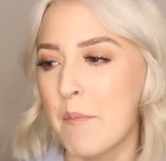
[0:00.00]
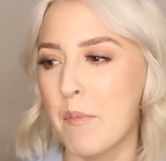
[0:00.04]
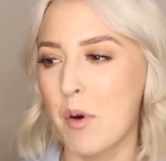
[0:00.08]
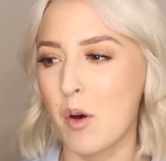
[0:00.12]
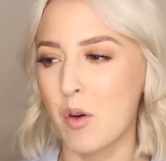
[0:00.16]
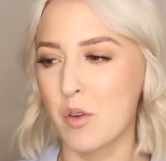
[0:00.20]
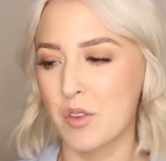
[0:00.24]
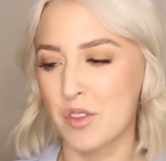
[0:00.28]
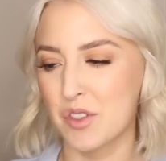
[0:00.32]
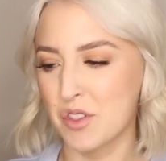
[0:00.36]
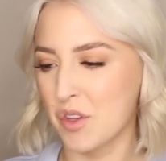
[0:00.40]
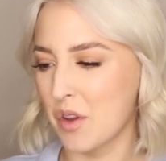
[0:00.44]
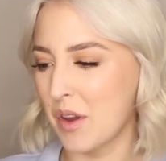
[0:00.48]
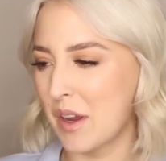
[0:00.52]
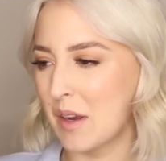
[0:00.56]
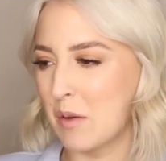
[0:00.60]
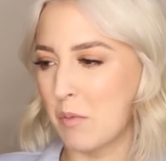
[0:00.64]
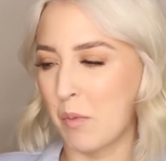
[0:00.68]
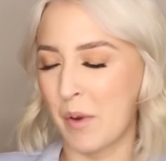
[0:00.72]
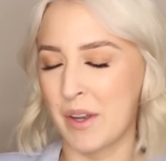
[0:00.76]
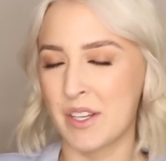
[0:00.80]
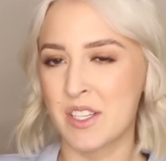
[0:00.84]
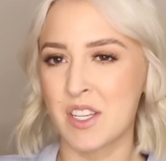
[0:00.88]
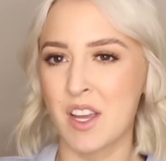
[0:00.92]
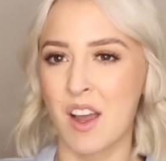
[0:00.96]
But also
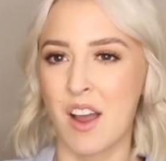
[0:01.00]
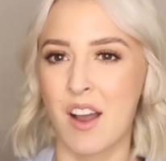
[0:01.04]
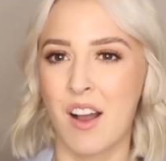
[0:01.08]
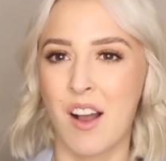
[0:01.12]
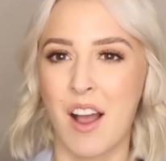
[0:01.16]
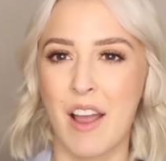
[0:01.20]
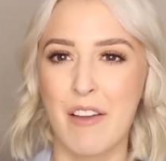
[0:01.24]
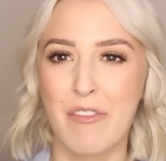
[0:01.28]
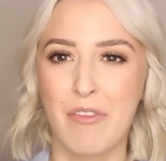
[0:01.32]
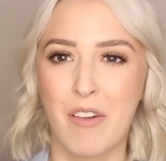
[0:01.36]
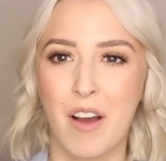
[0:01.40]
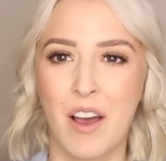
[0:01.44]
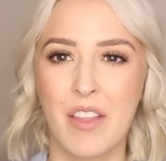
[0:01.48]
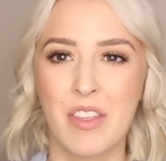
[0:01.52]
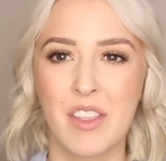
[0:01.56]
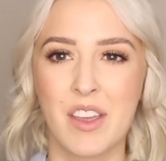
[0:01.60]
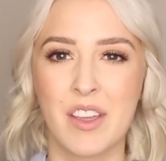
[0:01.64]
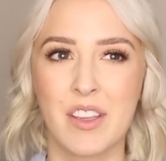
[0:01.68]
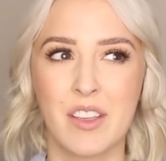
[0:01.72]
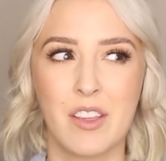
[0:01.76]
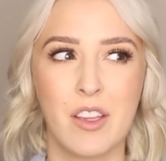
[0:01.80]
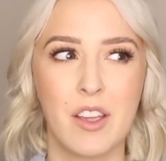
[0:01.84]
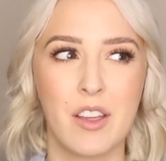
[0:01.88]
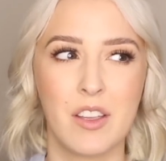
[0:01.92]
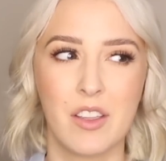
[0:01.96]
in winter, I find
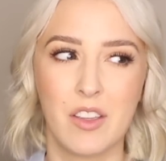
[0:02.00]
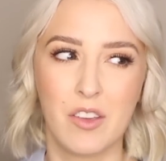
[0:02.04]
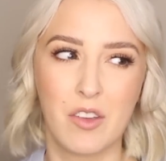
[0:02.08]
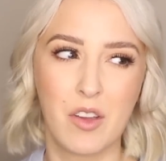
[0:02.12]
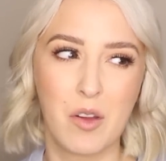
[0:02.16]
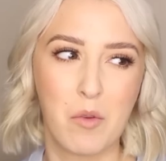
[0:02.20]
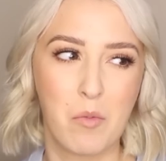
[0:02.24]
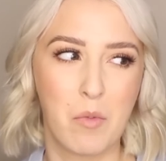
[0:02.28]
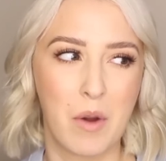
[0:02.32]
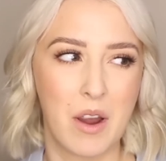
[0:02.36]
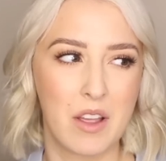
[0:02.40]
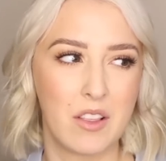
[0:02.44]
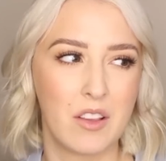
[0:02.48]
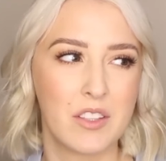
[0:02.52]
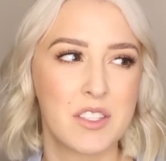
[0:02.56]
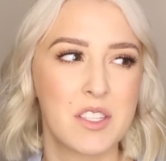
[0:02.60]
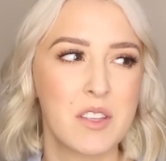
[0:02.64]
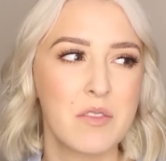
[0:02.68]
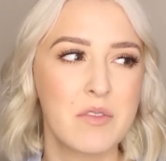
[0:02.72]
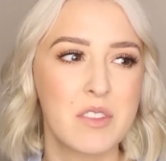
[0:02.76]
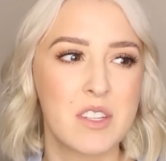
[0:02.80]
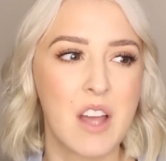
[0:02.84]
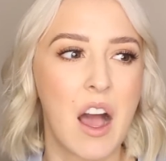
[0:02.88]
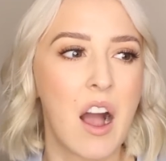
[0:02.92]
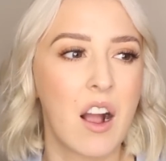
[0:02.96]
that you can wear lots
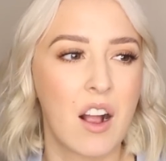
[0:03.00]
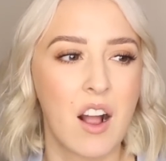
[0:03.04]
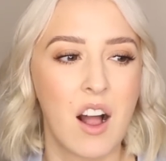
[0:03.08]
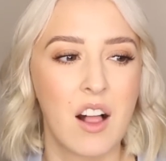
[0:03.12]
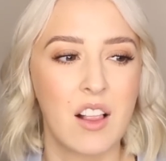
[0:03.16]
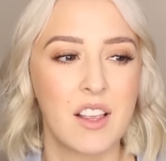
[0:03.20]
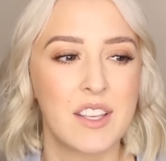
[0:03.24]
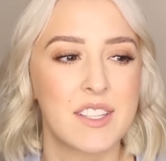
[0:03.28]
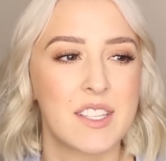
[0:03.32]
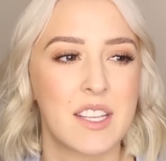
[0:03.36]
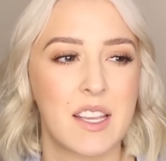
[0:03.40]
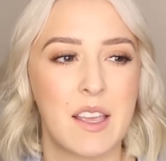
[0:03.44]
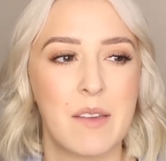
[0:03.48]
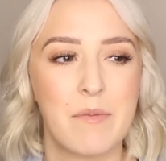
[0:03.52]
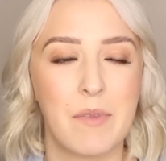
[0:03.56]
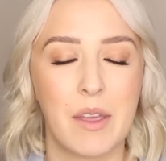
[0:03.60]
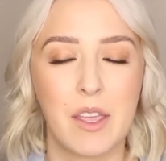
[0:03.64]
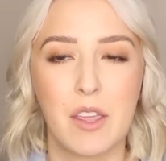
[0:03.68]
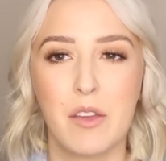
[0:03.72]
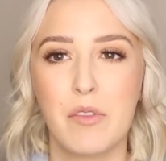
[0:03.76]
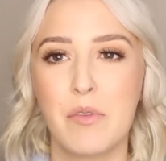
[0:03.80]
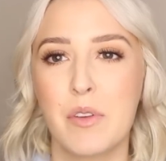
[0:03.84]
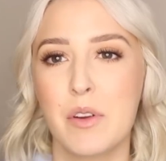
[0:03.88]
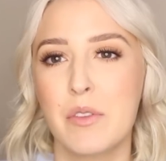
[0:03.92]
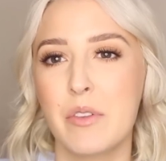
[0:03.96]
of dark colors and can
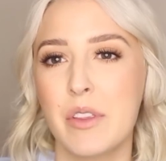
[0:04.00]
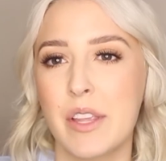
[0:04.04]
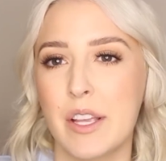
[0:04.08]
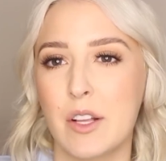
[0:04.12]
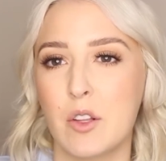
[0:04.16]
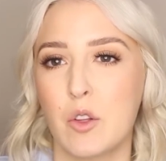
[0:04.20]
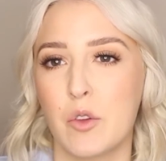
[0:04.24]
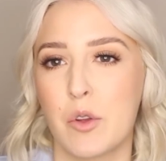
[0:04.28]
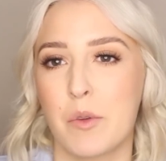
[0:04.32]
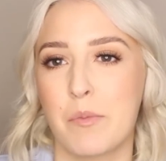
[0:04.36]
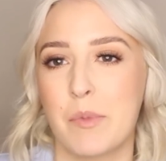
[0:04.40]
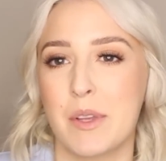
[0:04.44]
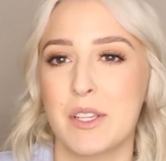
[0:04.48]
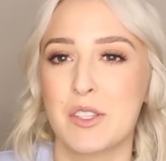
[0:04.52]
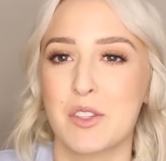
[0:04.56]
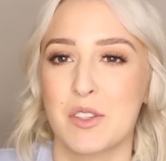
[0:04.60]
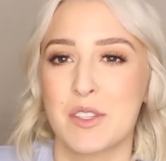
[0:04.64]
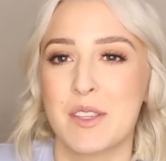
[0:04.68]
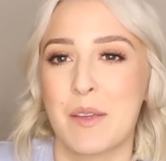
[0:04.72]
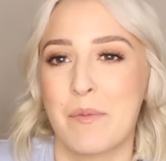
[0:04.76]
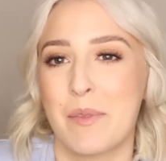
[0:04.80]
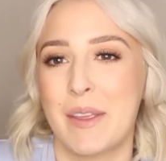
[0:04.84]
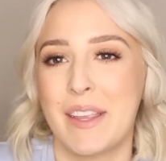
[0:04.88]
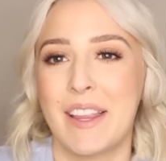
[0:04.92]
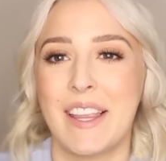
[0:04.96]
make you feel really gloomy. So
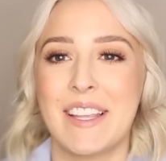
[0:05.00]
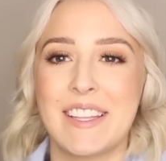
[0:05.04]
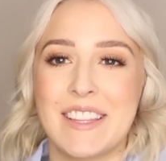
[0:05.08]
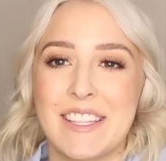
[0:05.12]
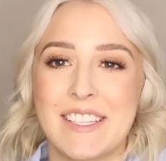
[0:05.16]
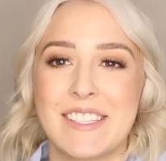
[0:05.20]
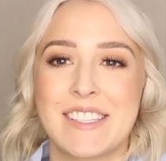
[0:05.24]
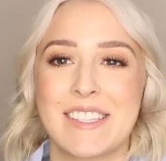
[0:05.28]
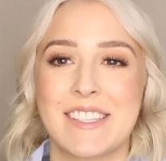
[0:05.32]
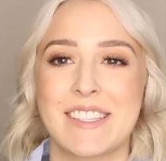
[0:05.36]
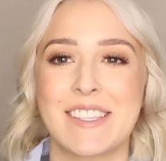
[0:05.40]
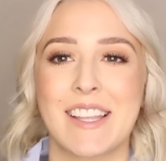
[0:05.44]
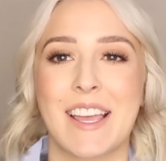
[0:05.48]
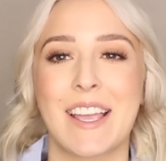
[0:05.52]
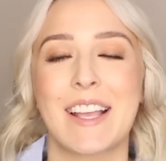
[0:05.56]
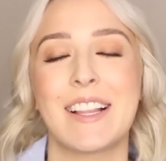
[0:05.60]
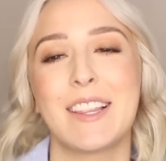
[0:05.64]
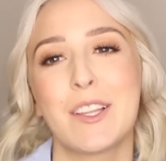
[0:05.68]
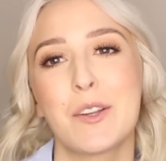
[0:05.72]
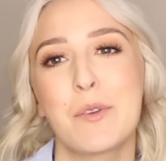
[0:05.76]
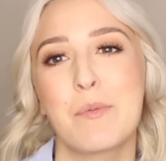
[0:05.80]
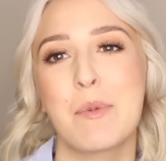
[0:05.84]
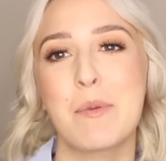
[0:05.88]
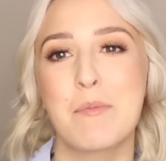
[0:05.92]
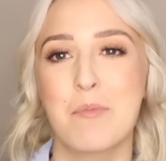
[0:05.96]
something like this, it's like a
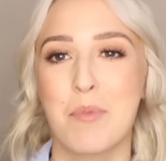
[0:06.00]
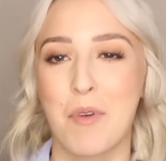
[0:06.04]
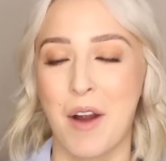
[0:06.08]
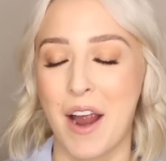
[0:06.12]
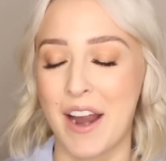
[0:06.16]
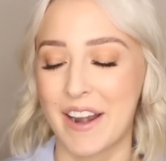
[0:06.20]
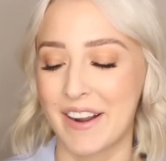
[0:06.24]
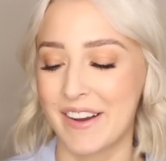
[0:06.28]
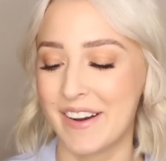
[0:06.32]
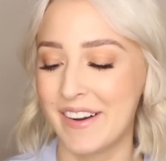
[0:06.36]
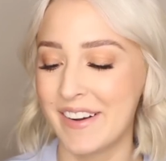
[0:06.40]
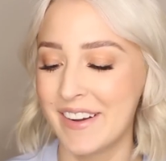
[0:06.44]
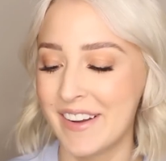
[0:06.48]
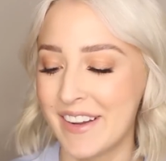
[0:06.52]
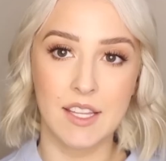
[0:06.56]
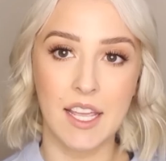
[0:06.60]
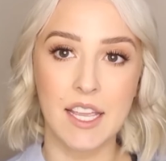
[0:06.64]
little bit brighter.